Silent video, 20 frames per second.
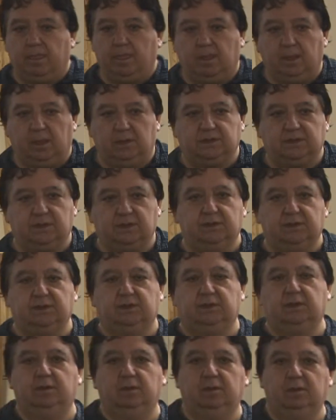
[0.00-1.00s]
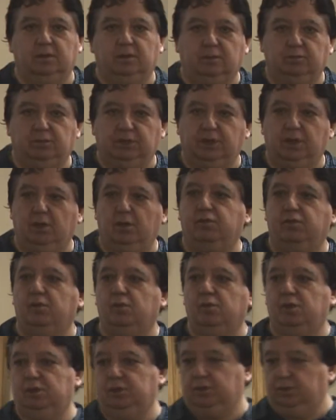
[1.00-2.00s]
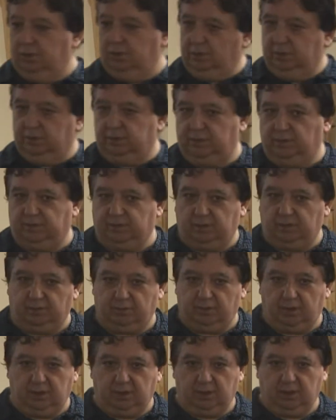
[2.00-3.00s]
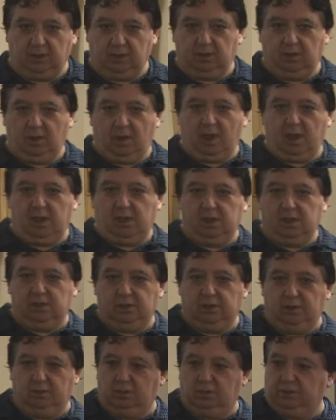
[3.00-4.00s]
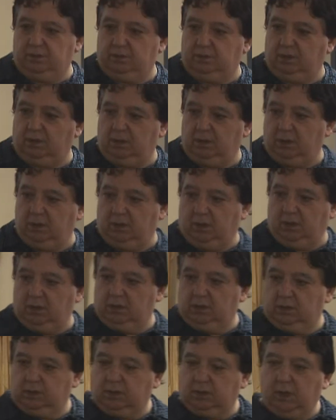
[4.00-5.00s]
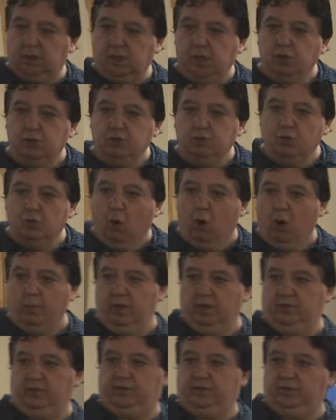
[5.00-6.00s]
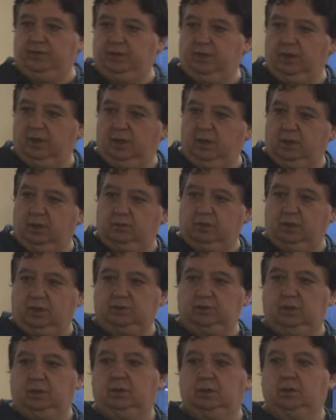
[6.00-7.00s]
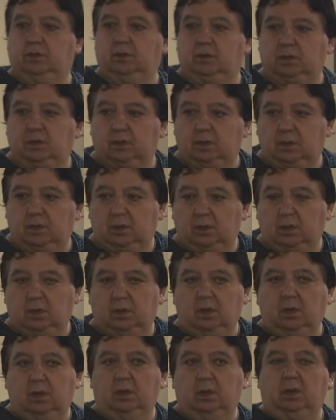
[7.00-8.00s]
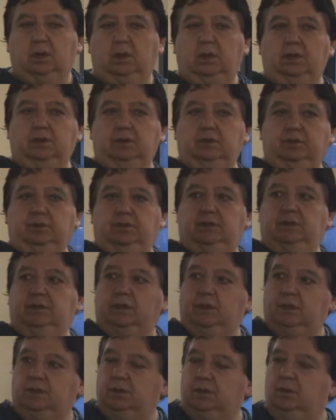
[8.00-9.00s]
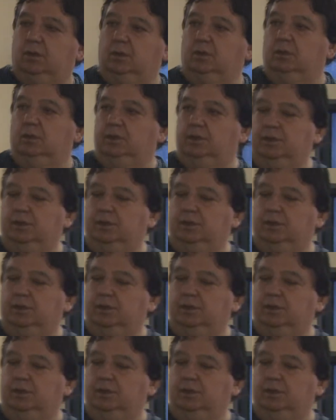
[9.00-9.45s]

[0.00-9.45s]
I says, be careful what you're doing to yourself right now. You're under an enormous pressure. And you did not know whether